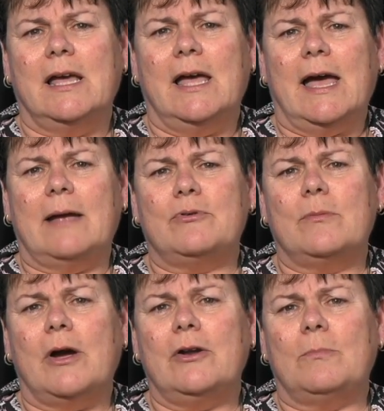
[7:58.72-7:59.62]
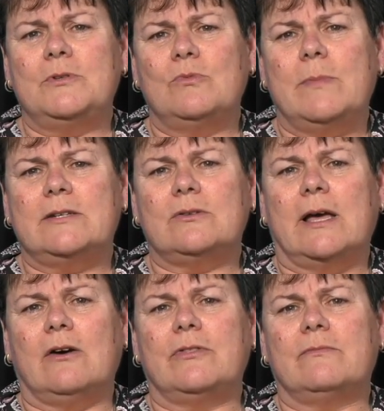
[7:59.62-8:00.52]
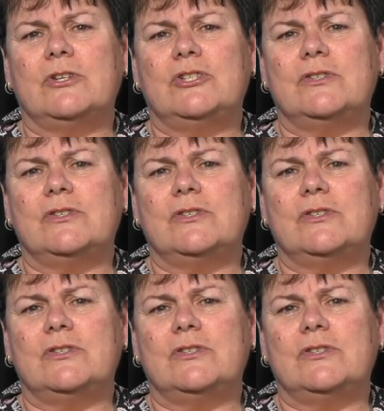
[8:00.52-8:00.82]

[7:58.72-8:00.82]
and promote optimal mental health and reduce